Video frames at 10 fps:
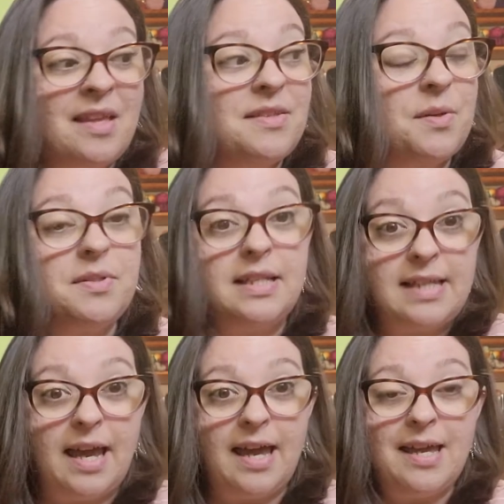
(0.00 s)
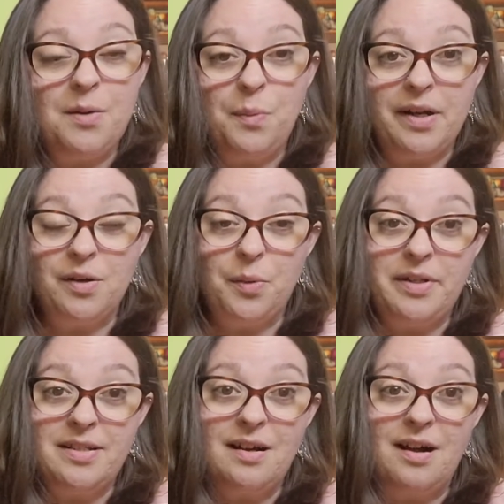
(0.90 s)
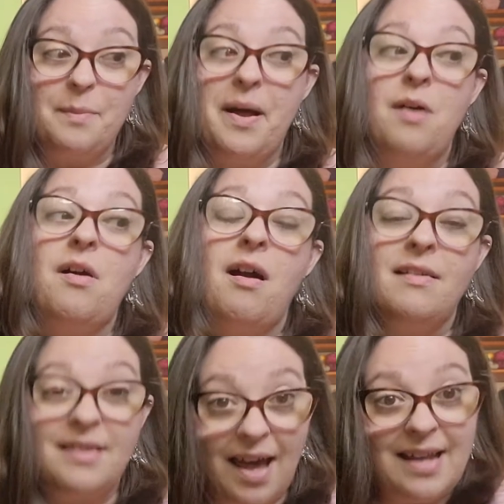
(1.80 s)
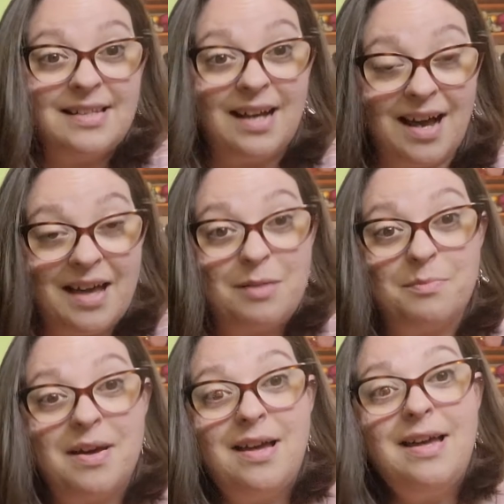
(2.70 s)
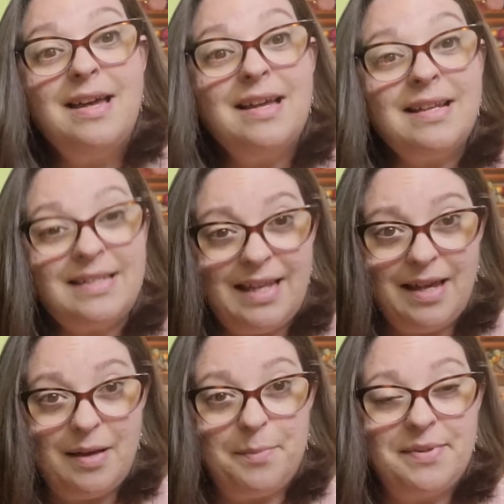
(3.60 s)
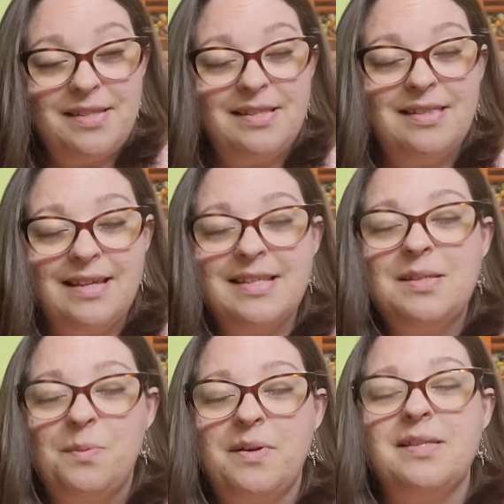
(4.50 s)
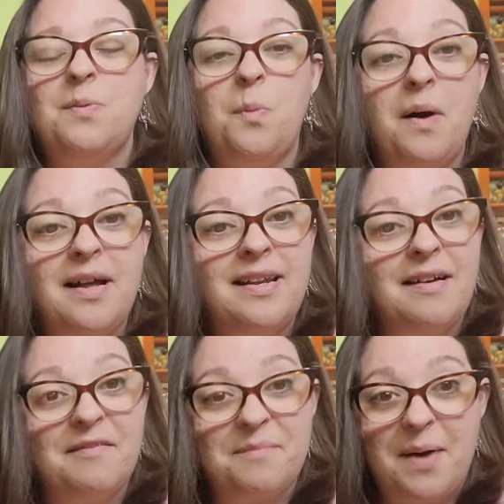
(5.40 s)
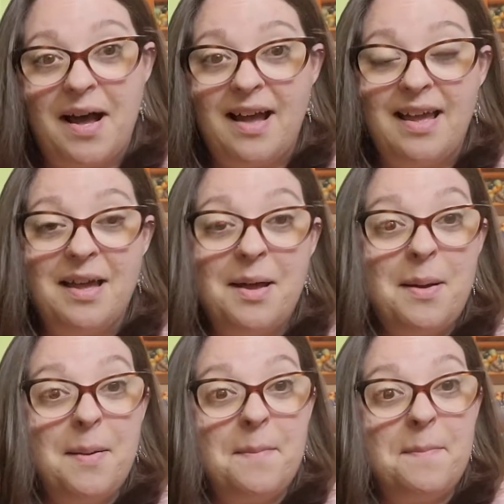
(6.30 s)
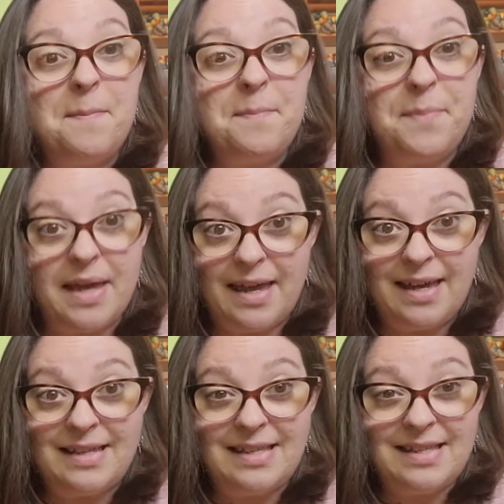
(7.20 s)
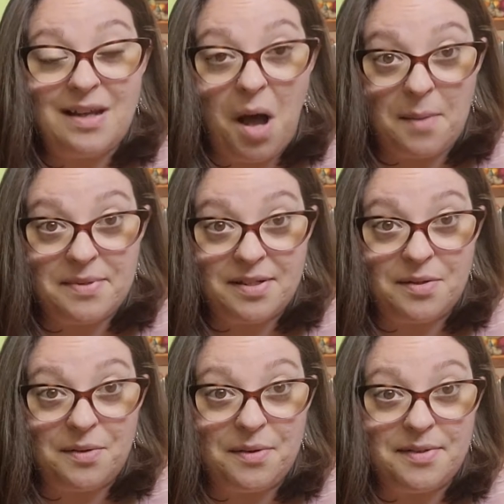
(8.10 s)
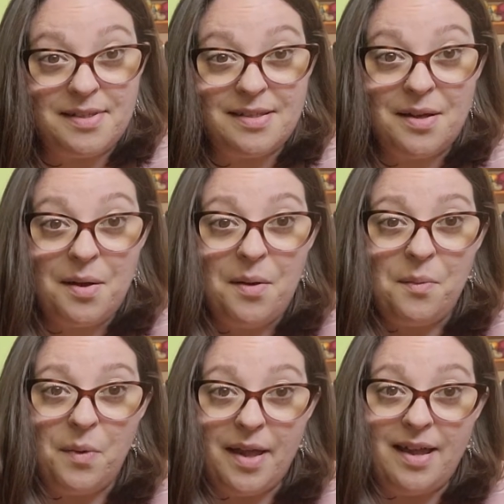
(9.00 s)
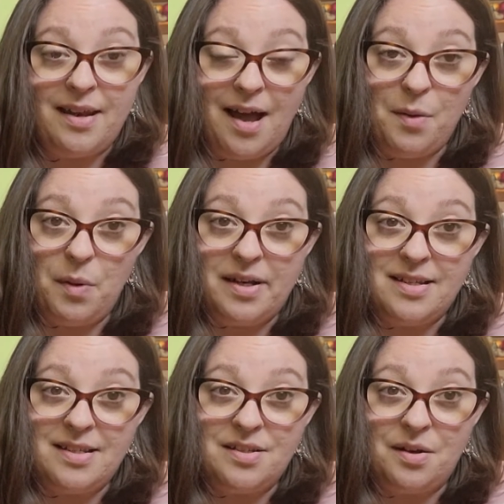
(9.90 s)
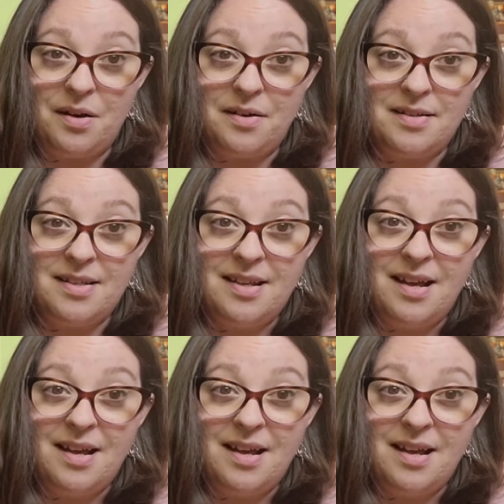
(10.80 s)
So today we are going to talk about our nighttime tips. This was one of my biggest obstacles when I wanted to start